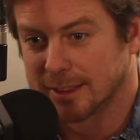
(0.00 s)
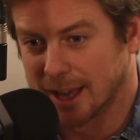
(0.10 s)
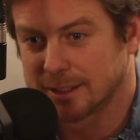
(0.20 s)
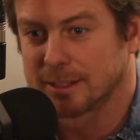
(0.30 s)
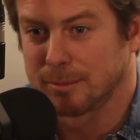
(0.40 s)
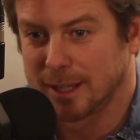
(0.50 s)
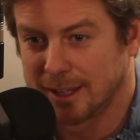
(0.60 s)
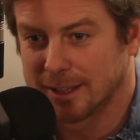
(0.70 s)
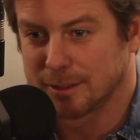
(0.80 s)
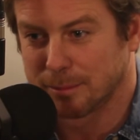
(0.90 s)
That to
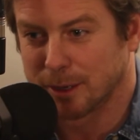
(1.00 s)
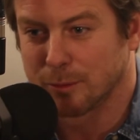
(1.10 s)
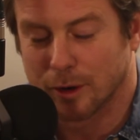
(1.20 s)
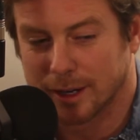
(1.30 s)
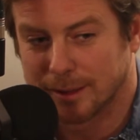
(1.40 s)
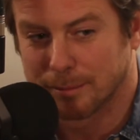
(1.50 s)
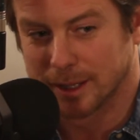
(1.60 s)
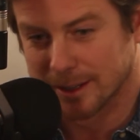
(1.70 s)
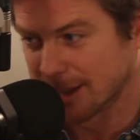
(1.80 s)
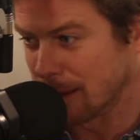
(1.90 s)
me is a big worry
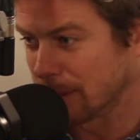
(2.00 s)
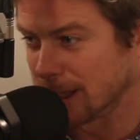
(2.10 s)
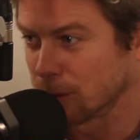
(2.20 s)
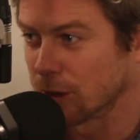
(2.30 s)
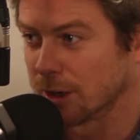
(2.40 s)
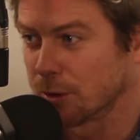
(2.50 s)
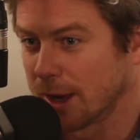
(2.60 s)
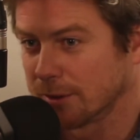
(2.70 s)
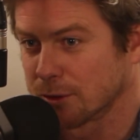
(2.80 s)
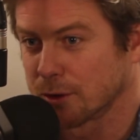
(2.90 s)
because that means we're going to go
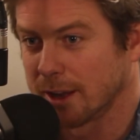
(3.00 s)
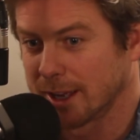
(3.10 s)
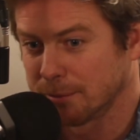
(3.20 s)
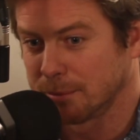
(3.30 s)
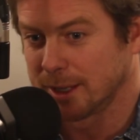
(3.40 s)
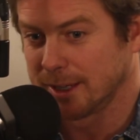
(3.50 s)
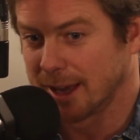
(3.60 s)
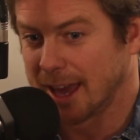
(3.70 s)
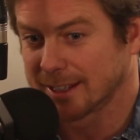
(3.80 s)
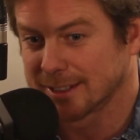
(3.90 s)
out and try and
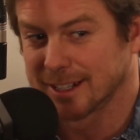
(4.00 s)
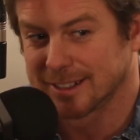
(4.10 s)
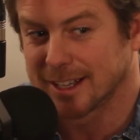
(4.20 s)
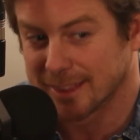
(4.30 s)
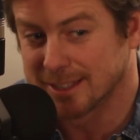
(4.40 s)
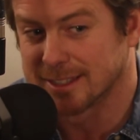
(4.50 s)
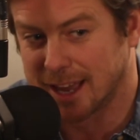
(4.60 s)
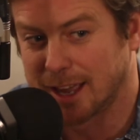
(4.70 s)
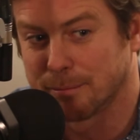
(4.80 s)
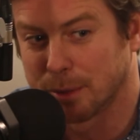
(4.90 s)
be excellent at the
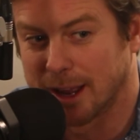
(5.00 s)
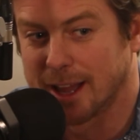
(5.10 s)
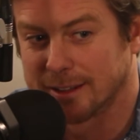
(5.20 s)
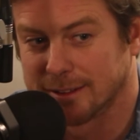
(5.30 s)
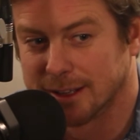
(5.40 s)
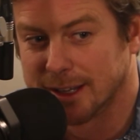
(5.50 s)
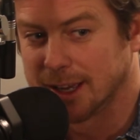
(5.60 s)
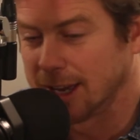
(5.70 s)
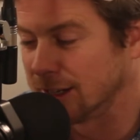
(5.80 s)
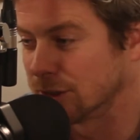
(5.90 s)
same plan.
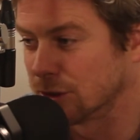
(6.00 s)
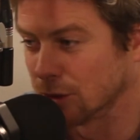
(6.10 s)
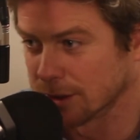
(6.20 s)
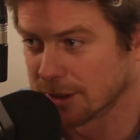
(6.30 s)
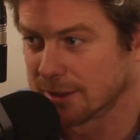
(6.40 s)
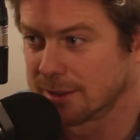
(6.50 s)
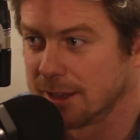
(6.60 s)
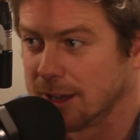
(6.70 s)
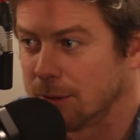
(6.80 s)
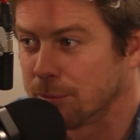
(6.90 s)
Mm. And it doesn't
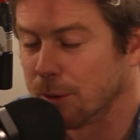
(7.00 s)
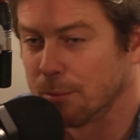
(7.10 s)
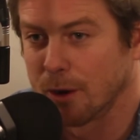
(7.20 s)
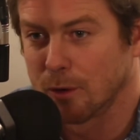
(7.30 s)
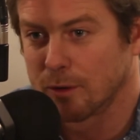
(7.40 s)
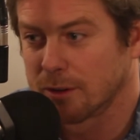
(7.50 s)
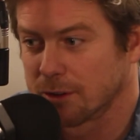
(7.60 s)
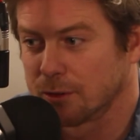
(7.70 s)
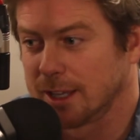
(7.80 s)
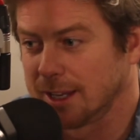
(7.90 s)
promote
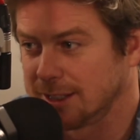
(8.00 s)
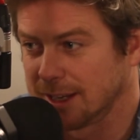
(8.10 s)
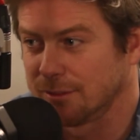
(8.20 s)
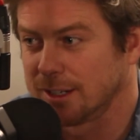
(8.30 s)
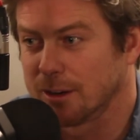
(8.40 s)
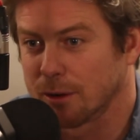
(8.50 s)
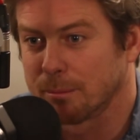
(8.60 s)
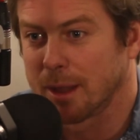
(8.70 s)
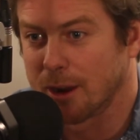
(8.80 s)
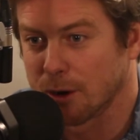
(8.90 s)
creativity or
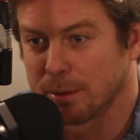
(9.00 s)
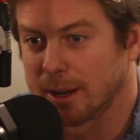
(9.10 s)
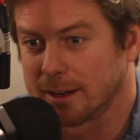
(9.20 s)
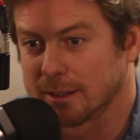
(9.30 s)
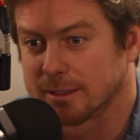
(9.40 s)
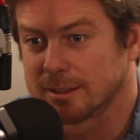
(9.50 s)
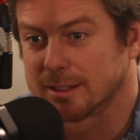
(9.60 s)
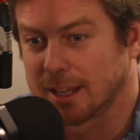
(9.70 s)
empower players to